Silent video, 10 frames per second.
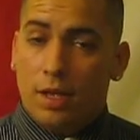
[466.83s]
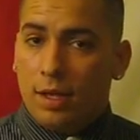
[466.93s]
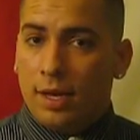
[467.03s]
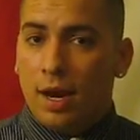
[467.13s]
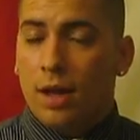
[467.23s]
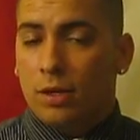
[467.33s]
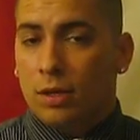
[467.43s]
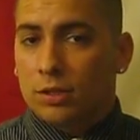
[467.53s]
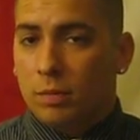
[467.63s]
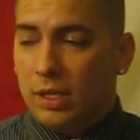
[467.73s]
it
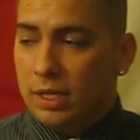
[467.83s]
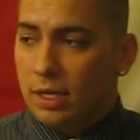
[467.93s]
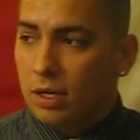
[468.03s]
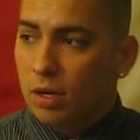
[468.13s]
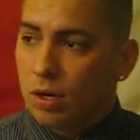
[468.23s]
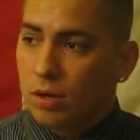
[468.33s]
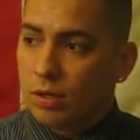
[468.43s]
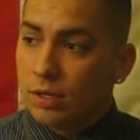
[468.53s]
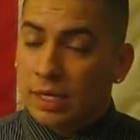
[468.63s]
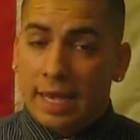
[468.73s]
ultimately,
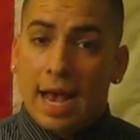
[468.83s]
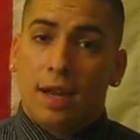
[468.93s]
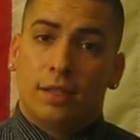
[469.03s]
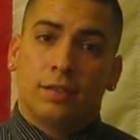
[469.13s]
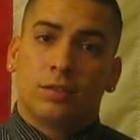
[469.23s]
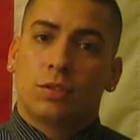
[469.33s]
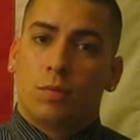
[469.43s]
the cowlings,